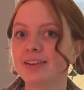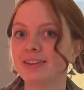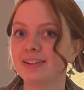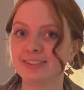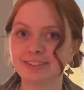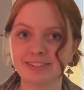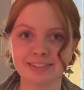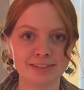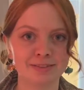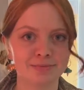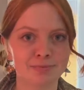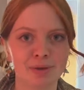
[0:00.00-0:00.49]

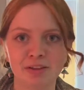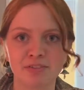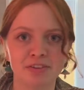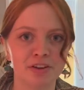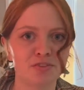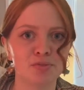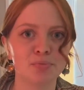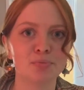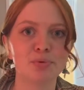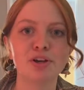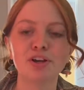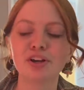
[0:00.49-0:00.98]
this is my
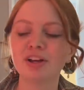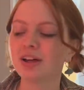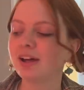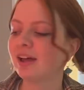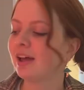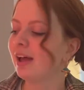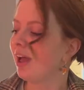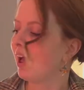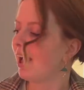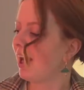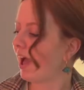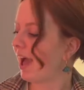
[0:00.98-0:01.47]
favorite book,
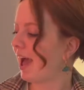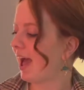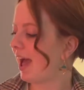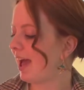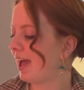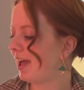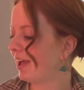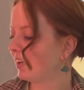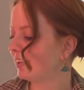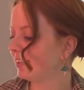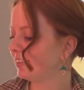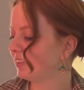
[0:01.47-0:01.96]

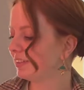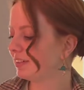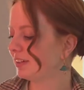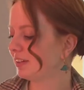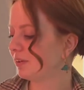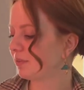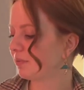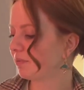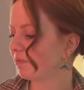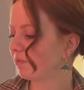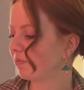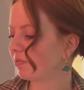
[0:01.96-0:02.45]
and
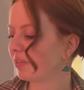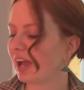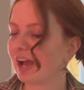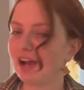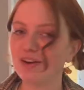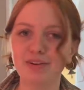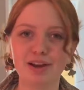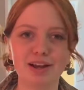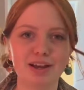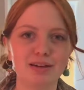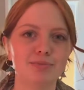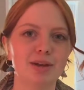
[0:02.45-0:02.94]
I
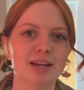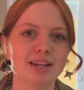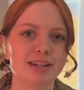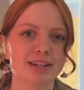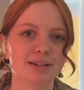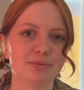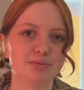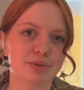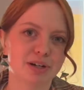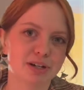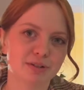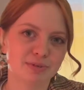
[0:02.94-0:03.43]
recommend
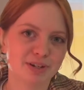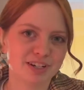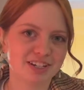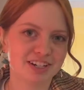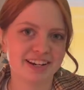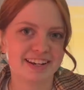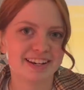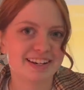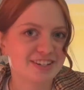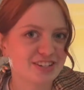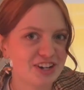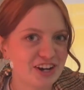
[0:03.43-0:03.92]
it pretty much
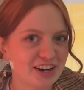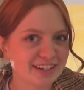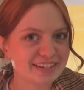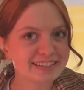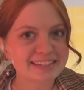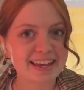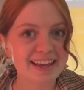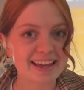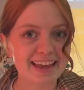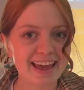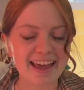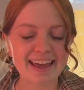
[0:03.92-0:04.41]
any chance
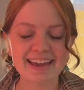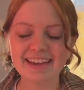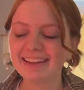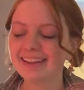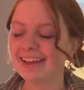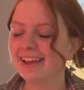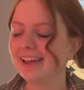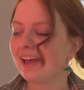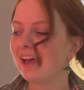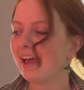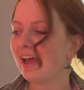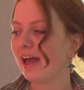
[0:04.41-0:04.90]
I get.
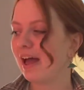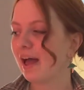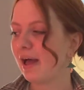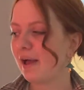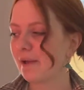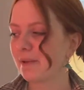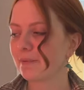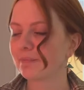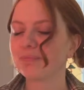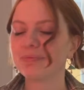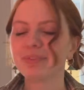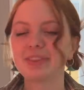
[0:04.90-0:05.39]

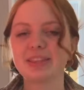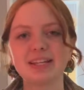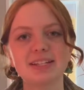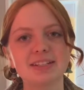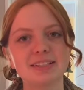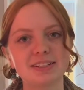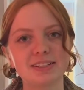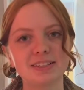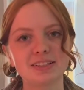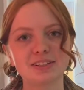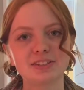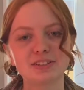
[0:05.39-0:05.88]

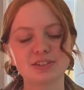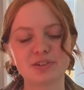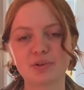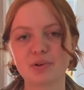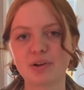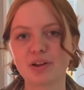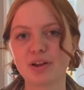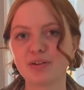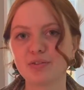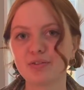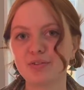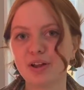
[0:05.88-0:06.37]
This
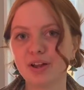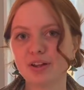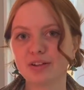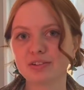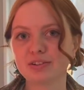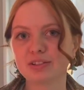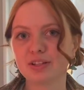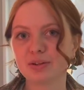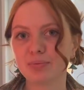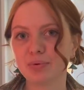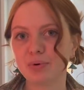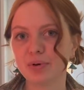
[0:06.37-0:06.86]
story
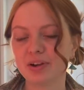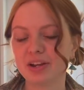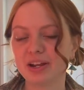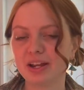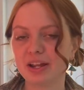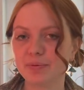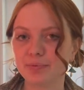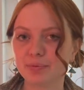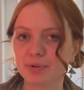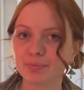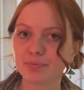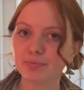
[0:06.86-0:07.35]
follows a boy
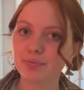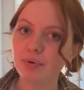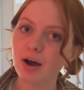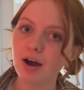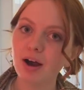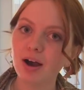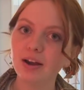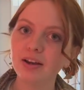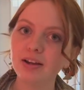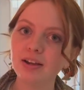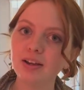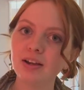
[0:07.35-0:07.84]
named
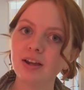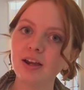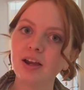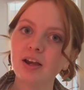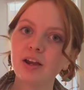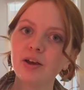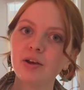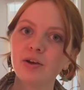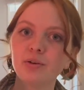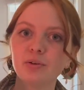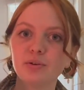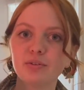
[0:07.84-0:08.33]
Bod,
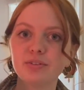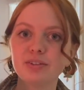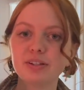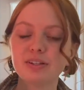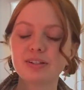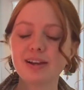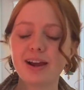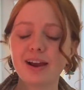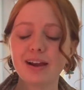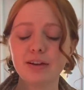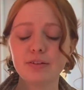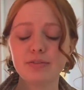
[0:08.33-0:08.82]
whose
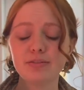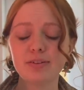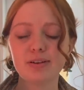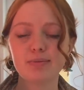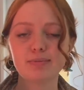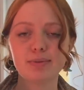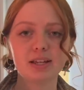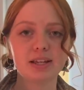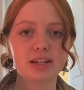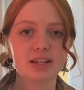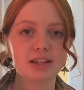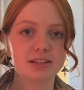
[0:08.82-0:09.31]
entire
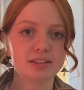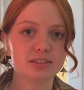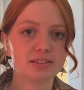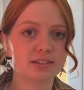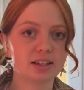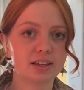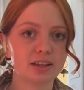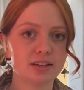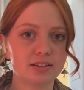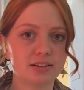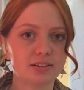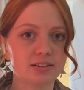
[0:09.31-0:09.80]
family is
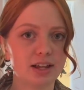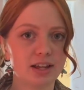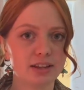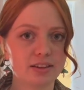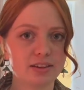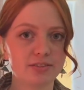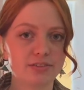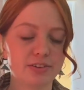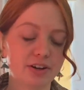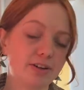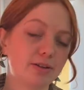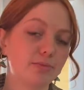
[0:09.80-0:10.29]
killed at
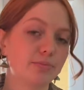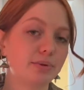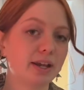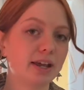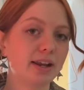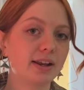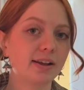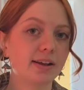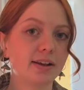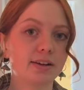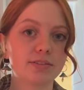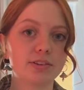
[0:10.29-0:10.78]
the very
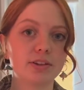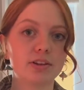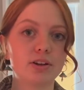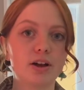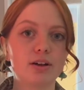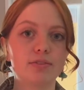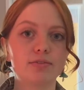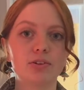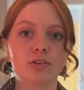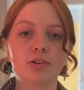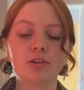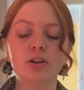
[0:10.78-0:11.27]
beginning of the
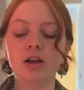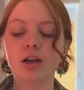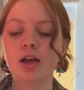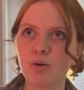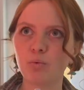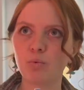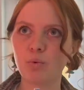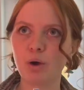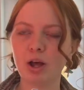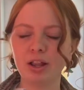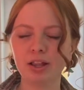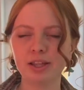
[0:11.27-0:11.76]
novel
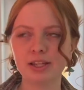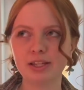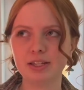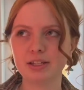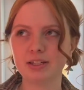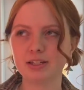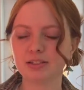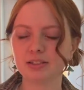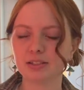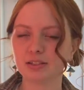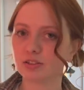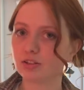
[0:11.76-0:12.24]
while he
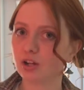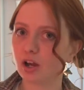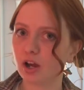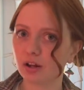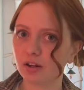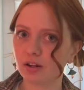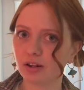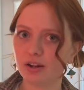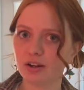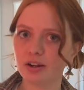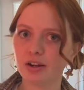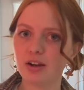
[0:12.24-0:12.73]
is a
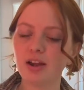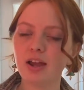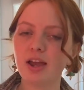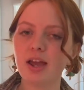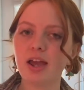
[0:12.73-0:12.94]
toddler,